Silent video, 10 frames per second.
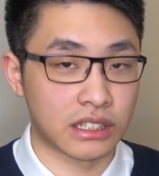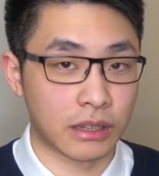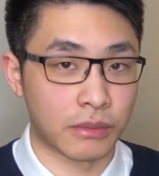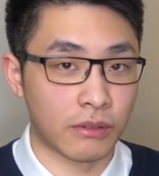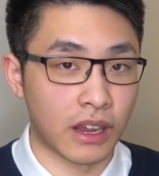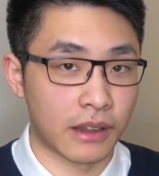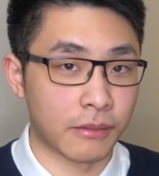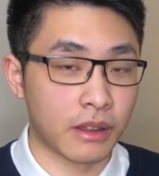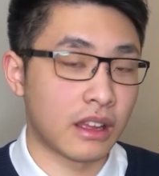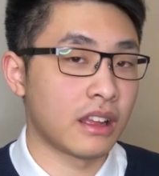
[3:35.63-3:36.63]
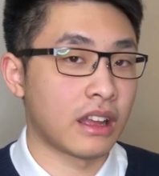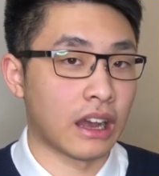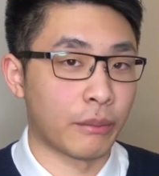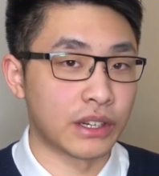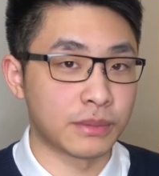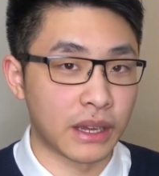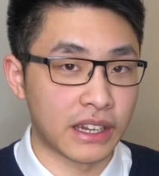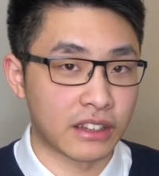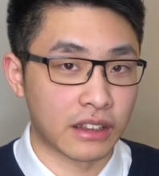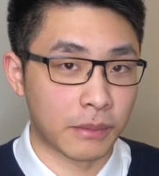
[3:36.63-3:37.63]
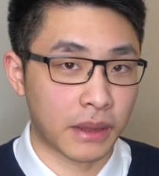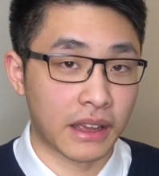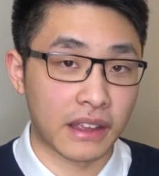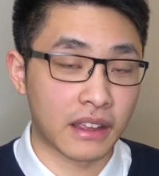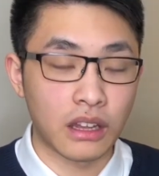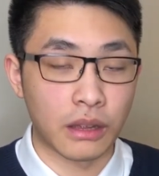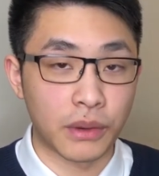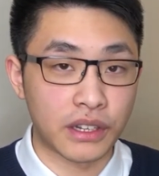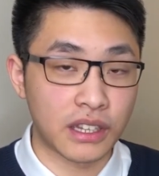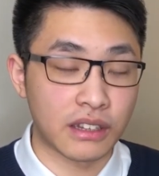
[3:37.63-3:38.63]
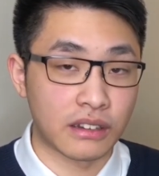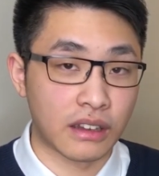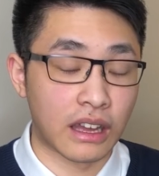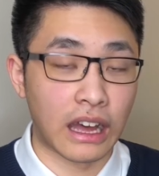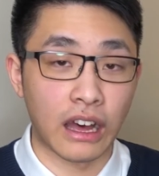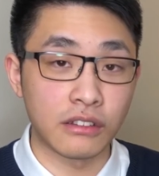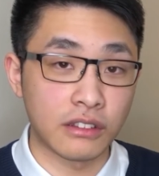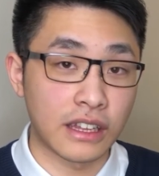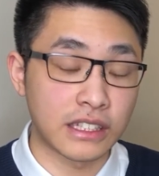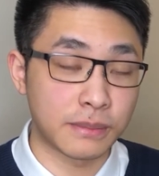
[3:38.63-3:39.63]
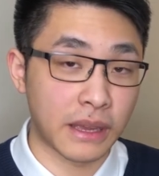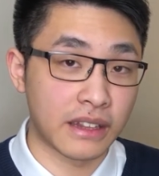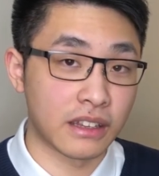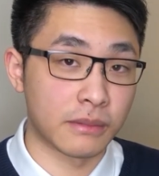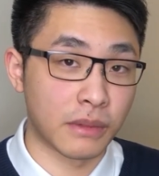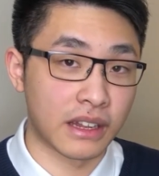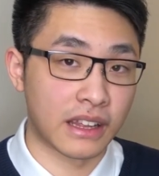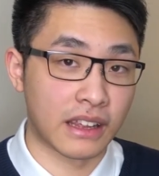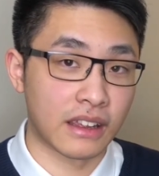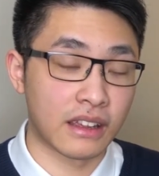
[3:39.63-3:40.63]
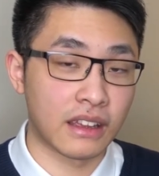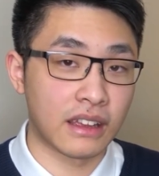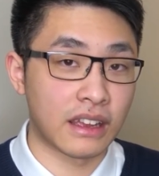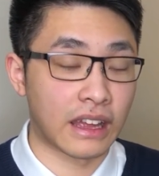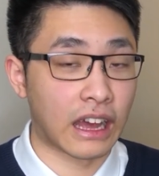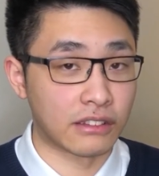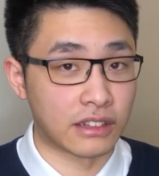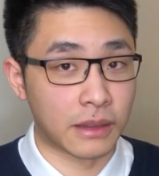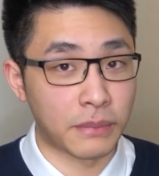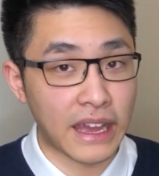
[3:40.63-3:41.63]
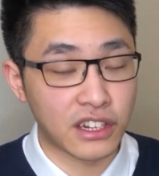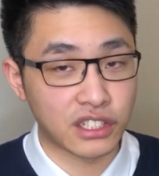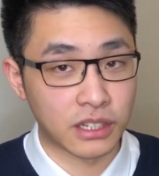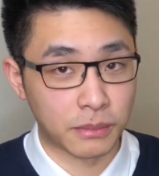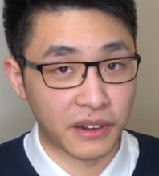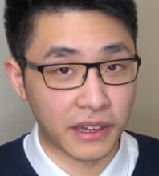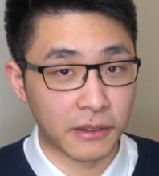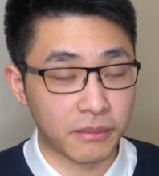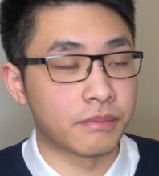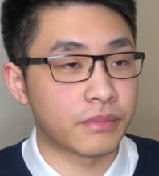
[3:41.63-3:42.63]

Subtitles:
Number 1, how much money do they make? Number 2, how do they spend their money and how do they manage their money?